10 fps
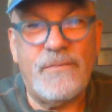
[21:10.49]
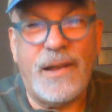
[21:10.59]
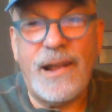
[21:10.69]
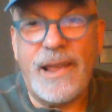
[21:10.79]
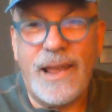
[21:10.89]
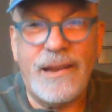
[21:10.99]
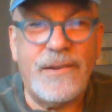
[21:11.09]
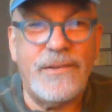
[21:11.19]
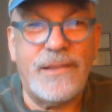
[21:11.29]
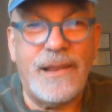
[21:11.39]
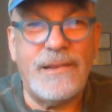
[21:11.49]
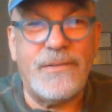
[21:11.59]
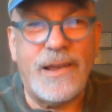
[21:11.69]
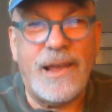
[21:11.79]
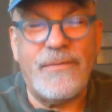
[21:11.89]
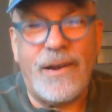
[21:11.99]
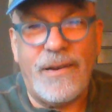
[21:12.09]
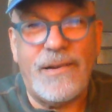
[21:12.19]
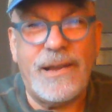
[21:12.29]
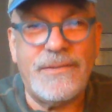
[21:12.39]
If I can't do things the way I've
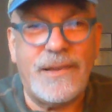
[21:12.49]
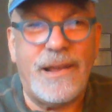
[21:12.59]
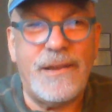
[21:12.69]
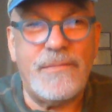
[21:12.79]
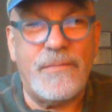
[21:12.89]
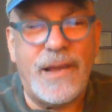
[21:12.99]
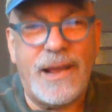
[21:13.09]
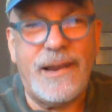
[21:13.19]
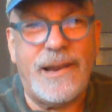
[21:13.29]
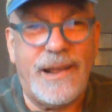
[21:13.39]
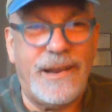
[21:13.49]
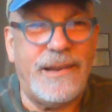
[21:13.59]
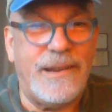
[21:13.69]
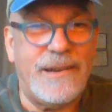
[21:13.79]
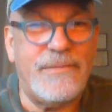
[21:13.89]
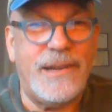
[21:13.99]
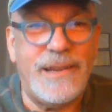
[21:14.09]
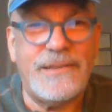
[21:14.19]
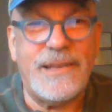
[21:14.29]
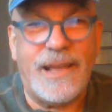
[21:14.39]
always done them, and my daddy did them, and
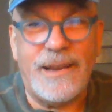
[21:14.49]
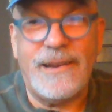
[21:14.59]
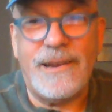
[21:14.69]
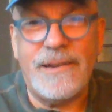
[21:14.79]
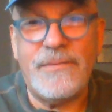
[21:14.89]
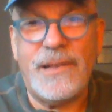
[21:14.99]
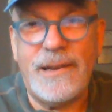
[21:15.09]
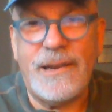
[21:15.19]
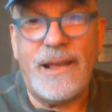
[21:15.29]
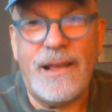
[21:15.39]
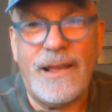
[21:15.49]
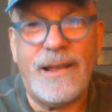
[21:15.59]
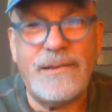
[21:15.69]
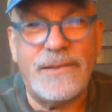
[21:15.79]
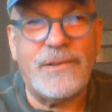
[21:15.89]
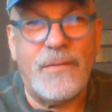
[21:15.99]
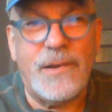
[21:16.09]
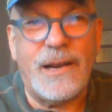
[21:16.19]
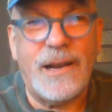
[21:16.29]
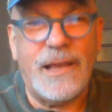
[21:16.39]
his daddy did them, then uh, I just don't
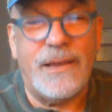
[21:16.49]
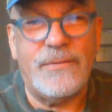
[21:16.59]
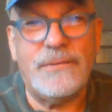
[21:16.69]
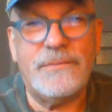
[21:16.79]
want to live.